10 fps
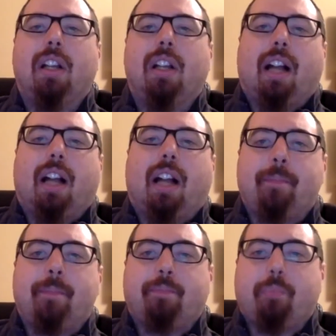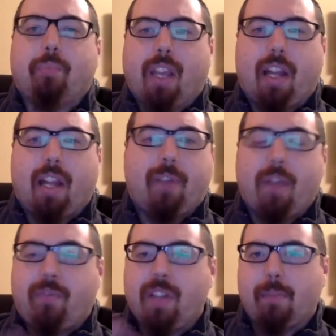If I'm
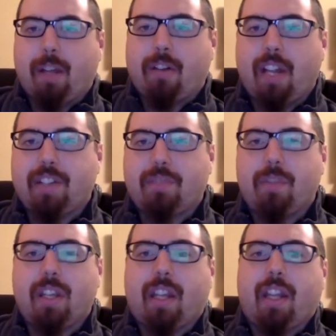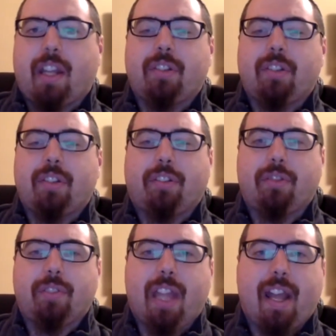feeling better next weekend, we'll
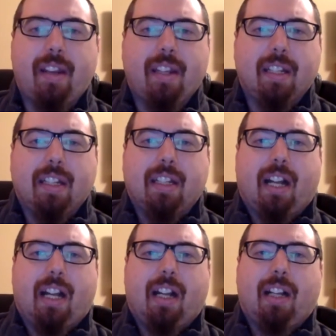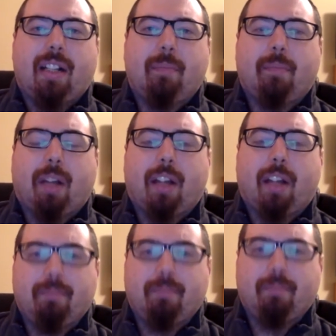do that. But
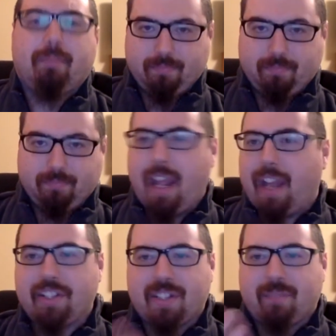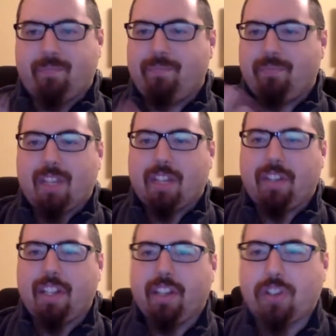yeah,
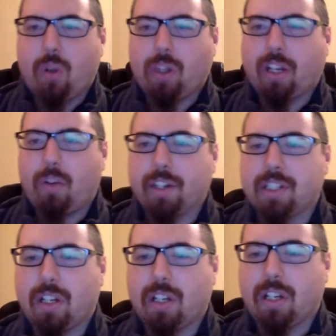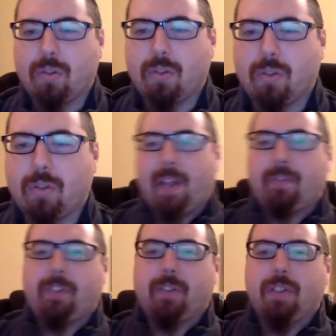this cold, I don't want to talk any more than I
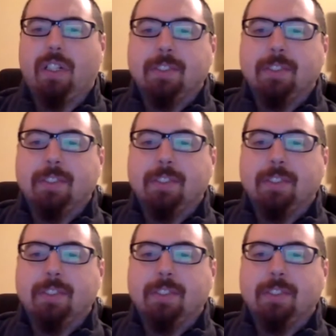have to.